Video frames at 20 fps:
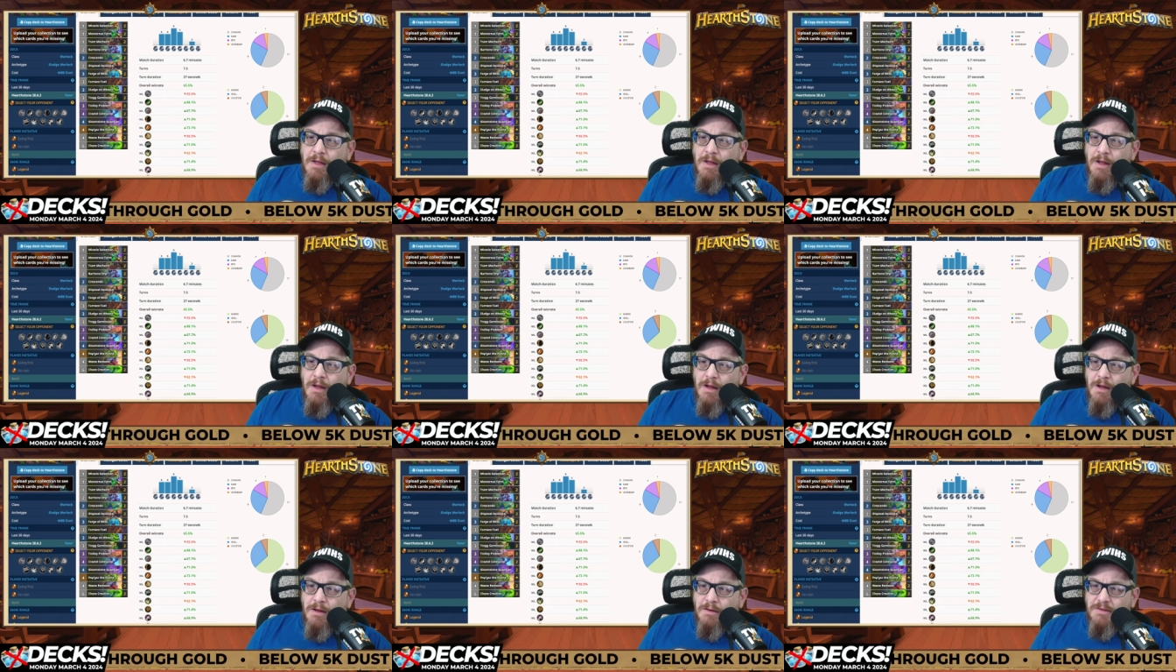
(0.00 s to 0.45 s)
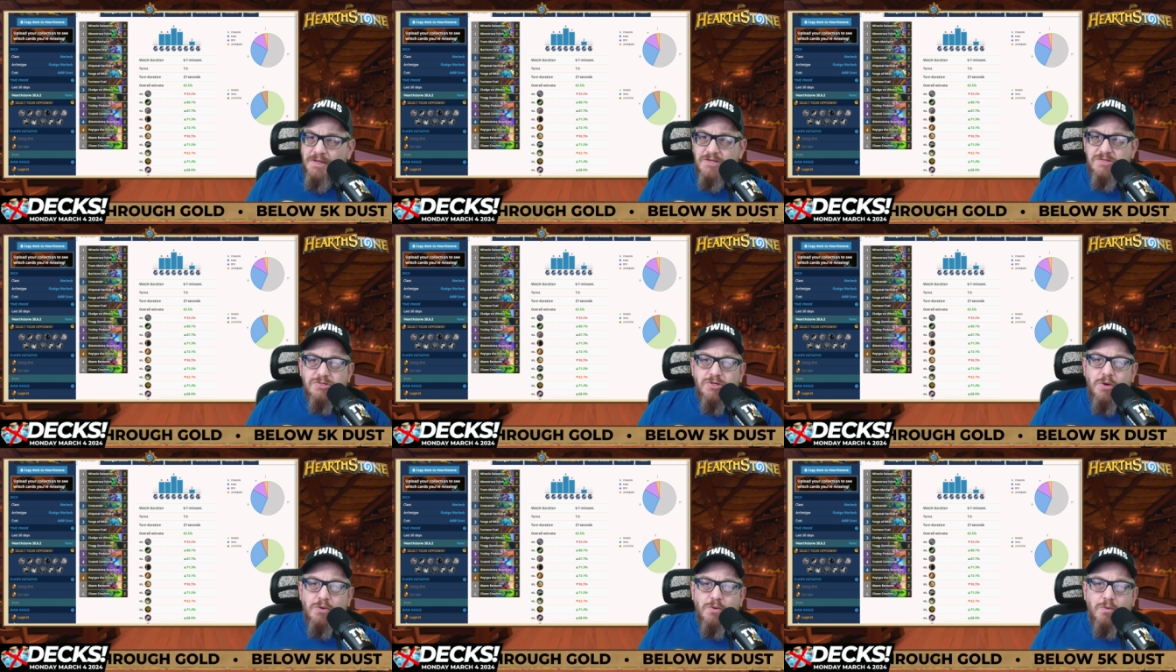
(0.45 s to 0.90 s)

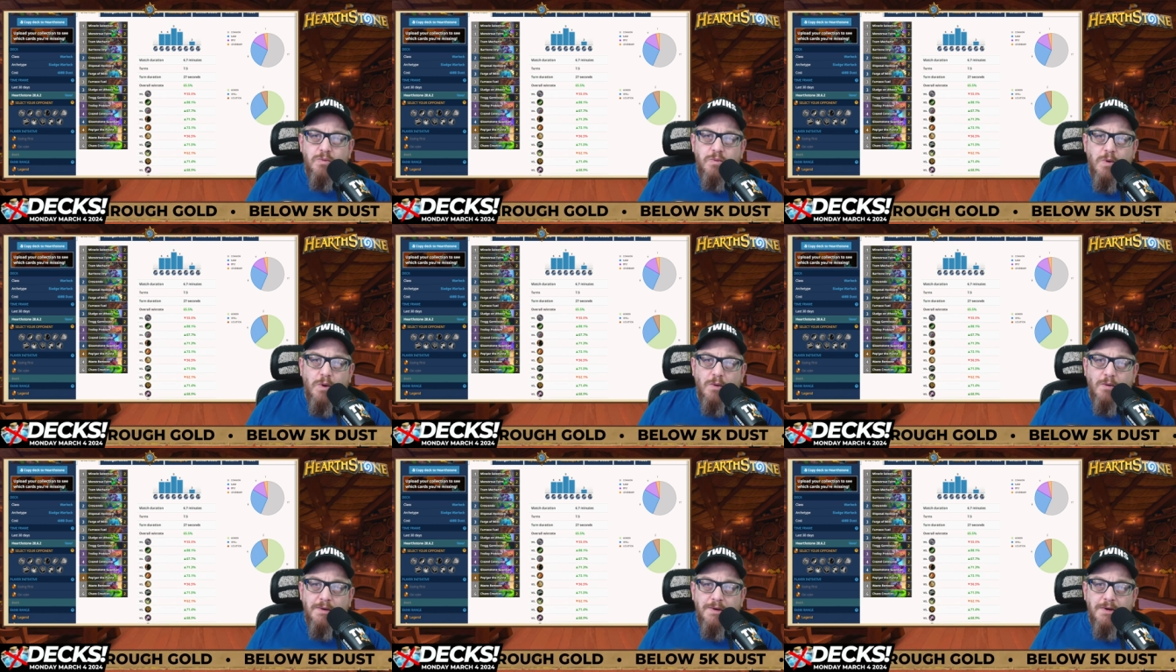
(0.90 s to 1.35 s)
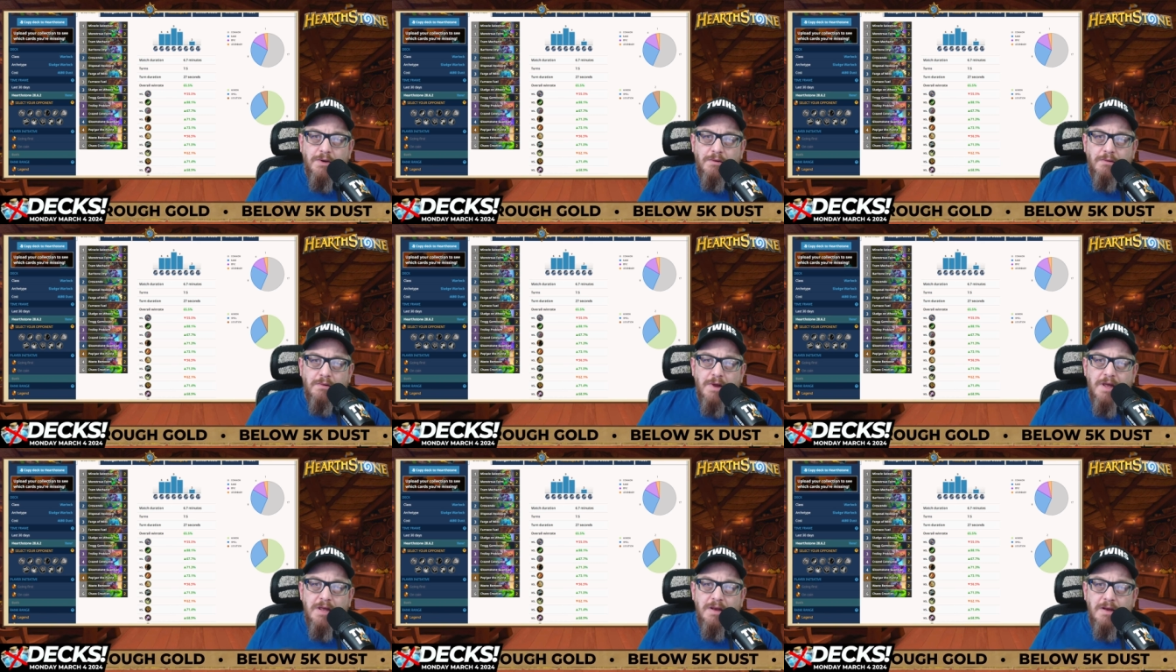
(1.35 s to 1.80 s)
Let's go to Warrior
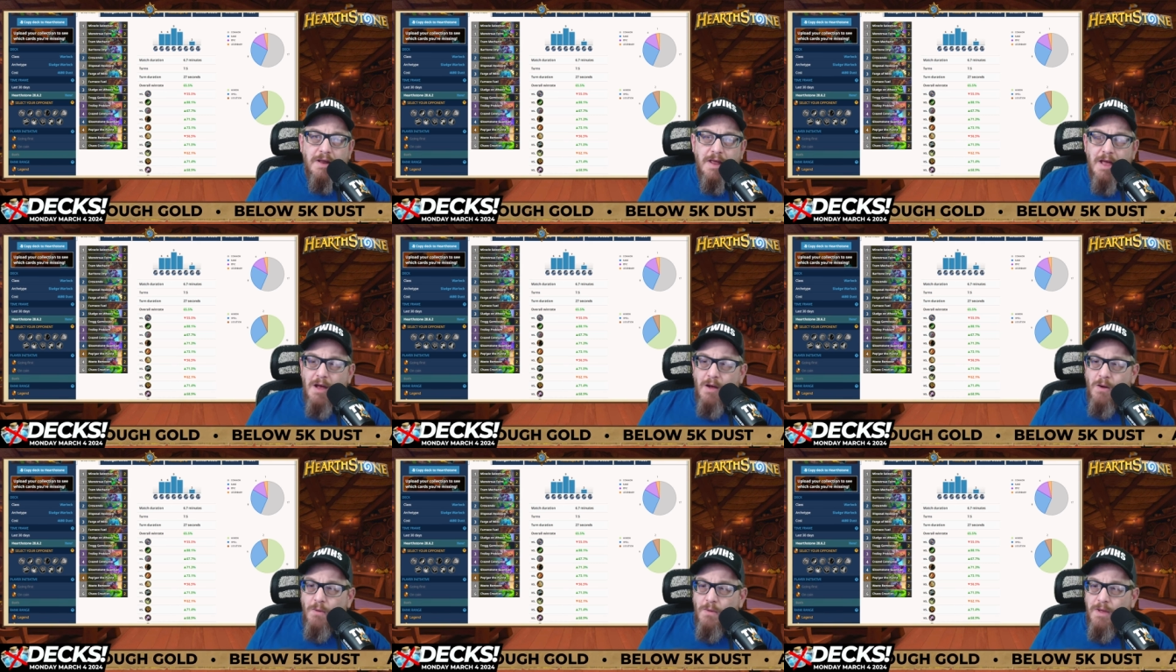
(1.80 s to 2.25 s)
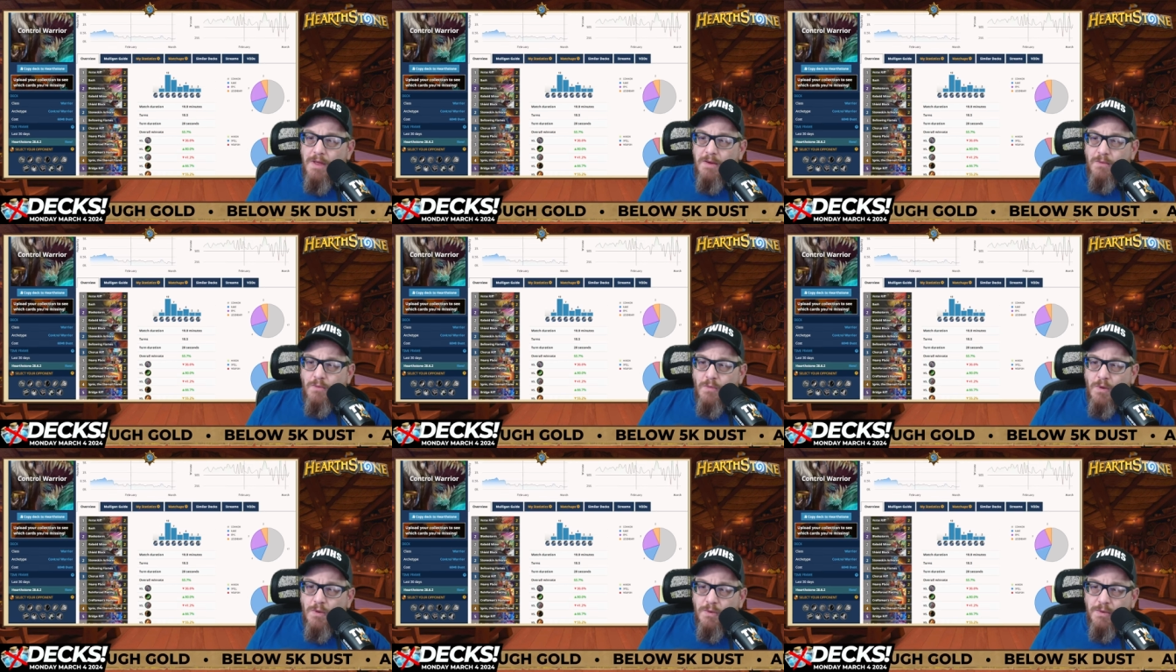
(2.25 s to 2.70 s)
right now,
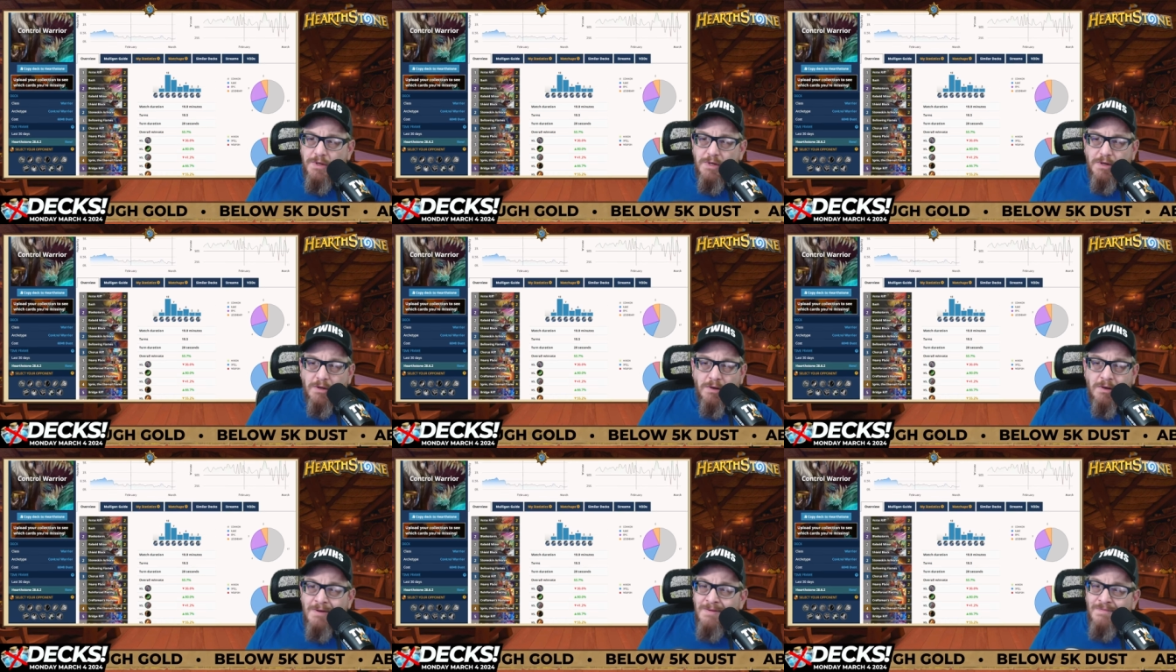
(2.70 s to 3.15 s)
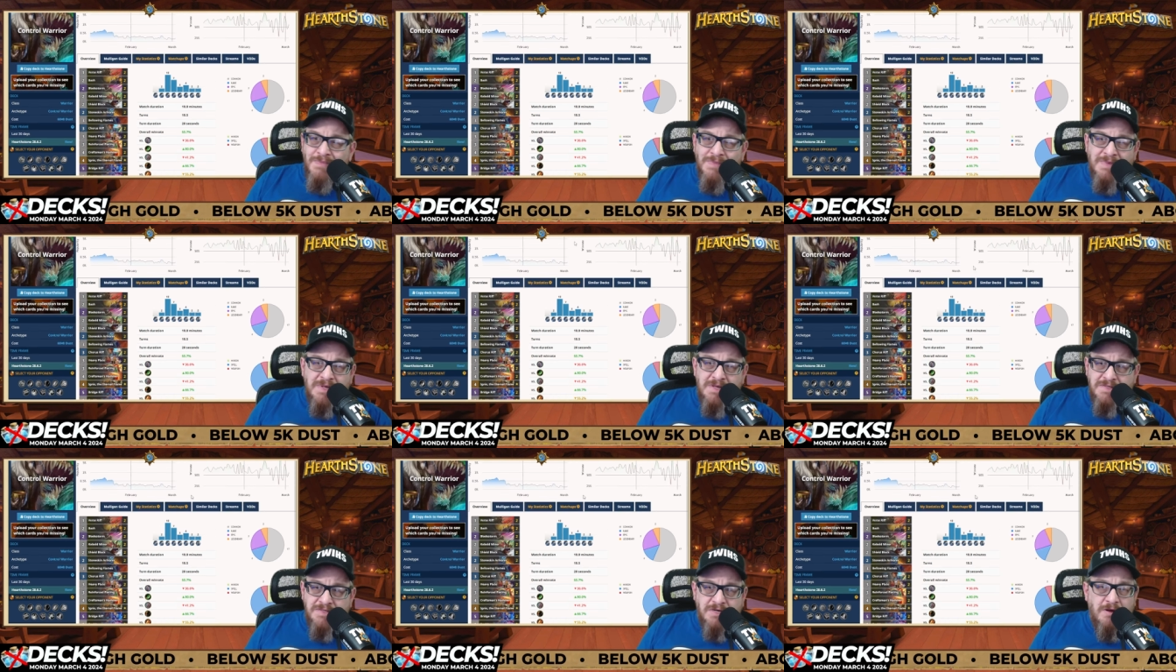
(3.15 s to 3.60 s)
and Warrior
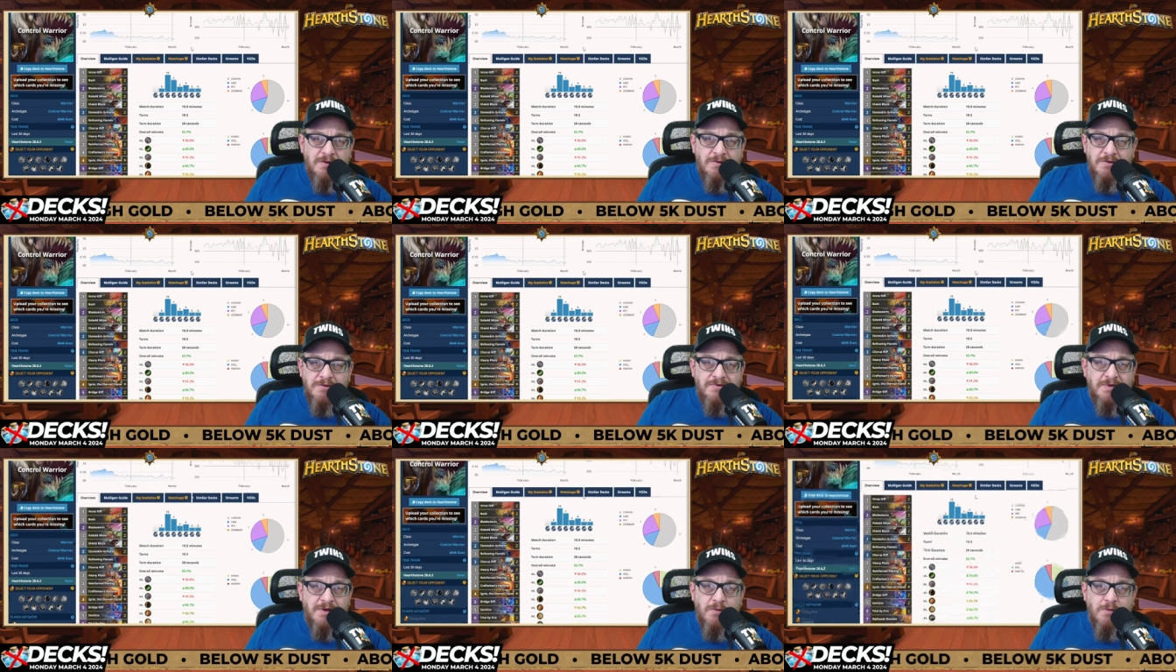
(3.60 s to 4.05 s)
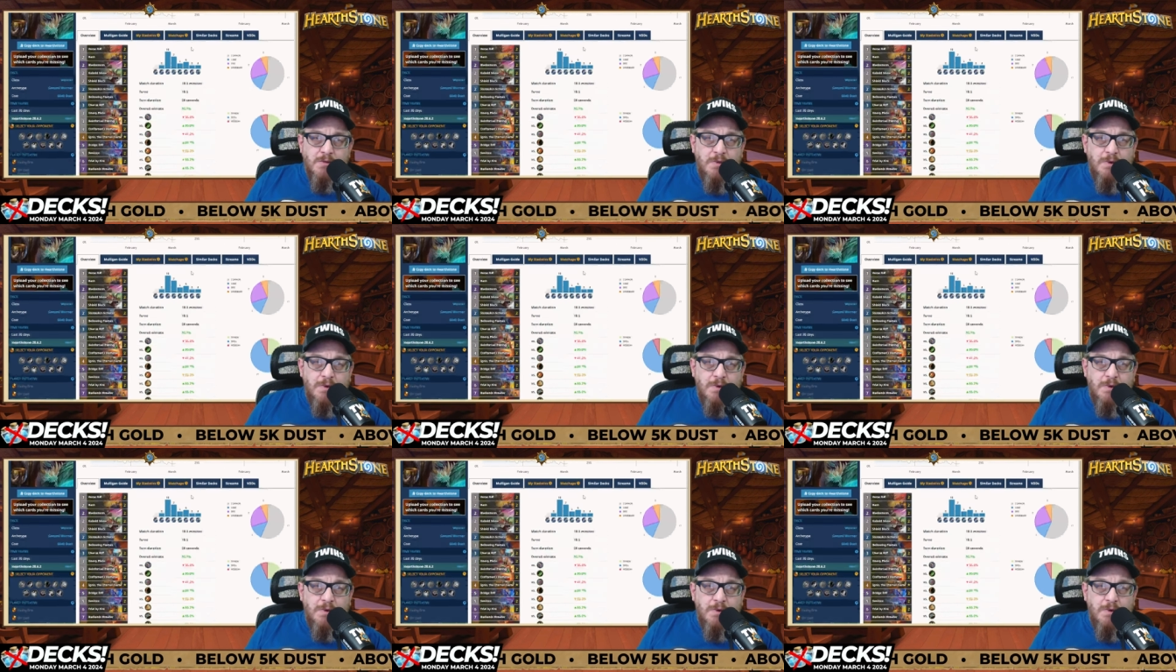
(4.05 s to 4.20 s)
is another thing.